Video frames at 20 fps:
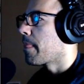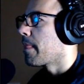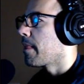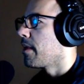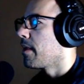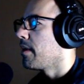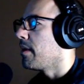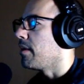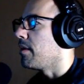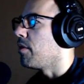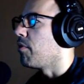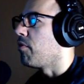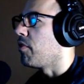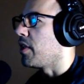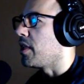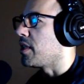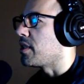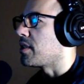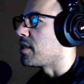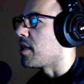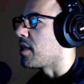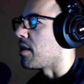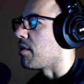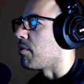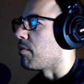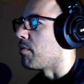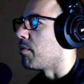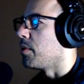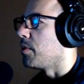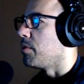Hopefully it's not a
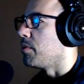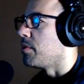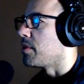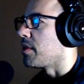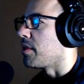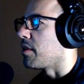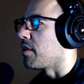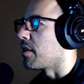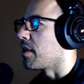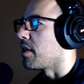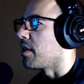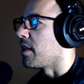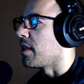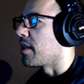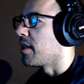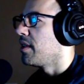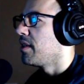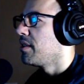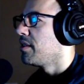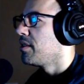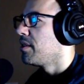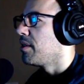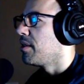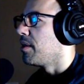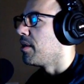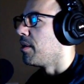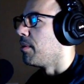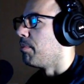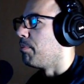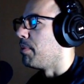ruse and they're going to like... A
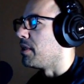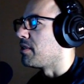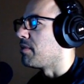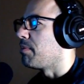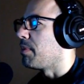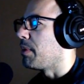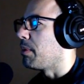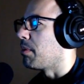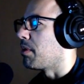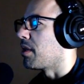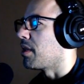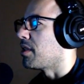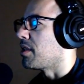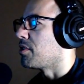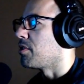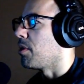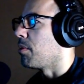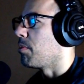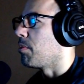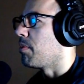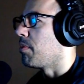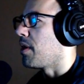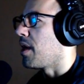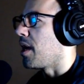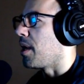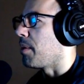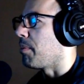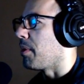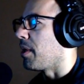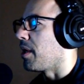bunch of people are going to show up behind me and
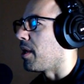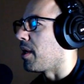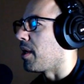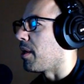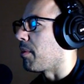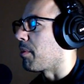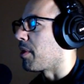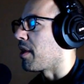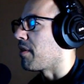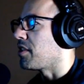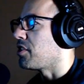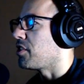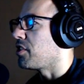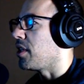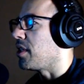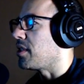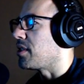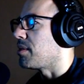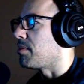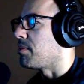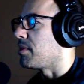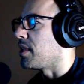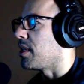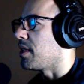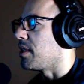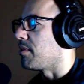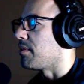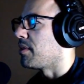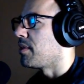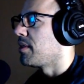I'm going to have to chase them down.
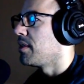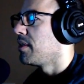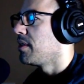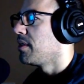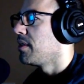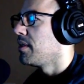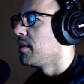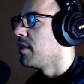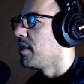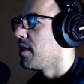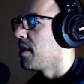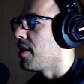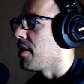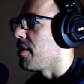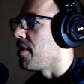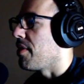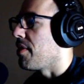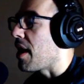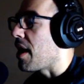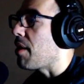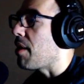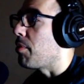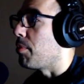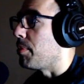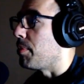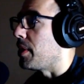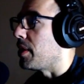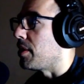That would be annoying.